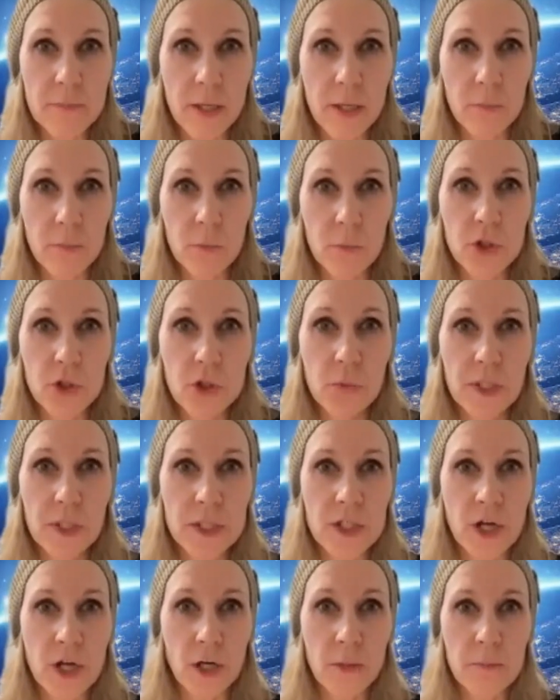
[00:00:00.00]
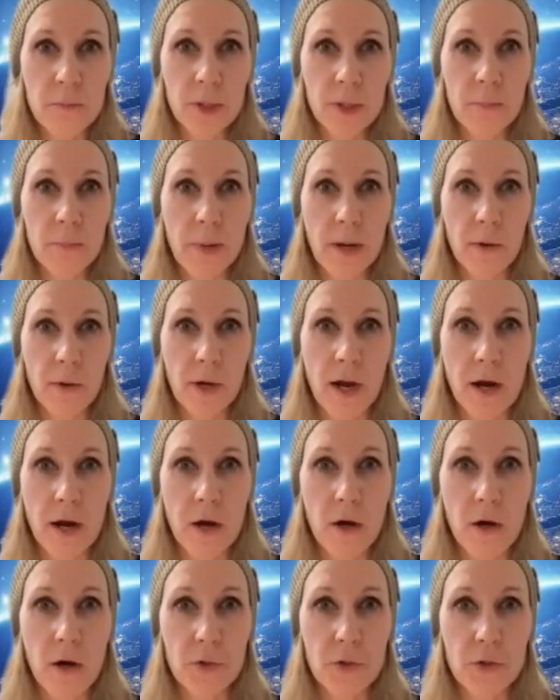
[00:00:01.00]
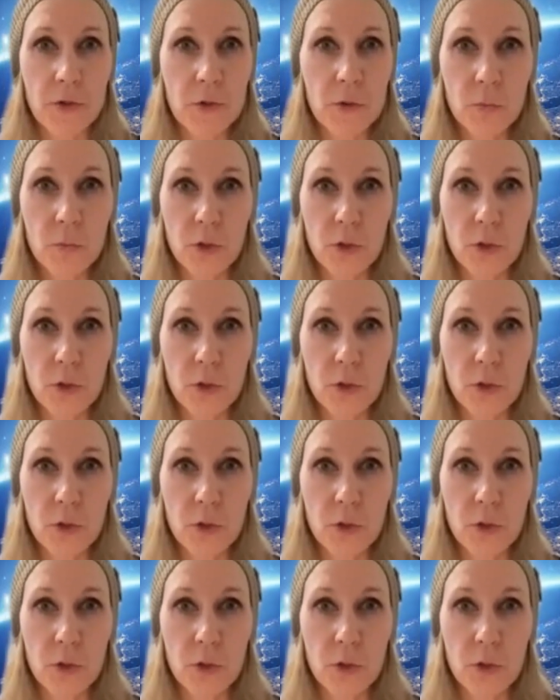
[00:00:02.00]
but would you want to talk a bit about how you